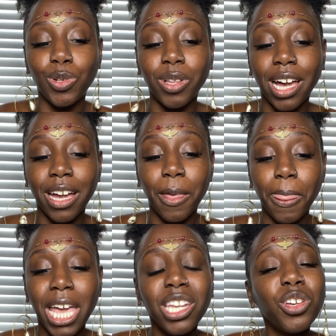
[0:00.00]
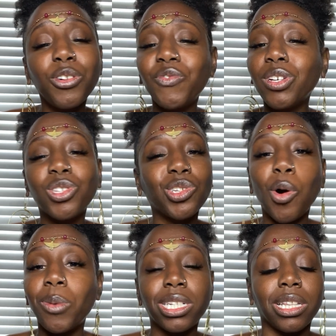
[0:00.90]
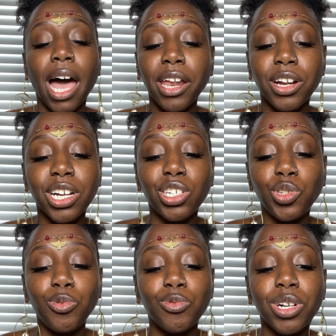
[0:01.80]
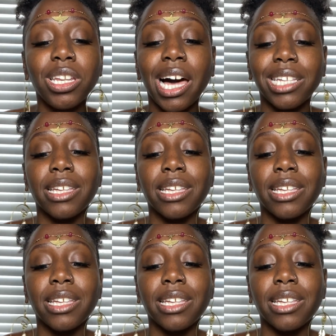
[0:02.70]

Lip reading: Like, and you'll feel so much lighter because you realize,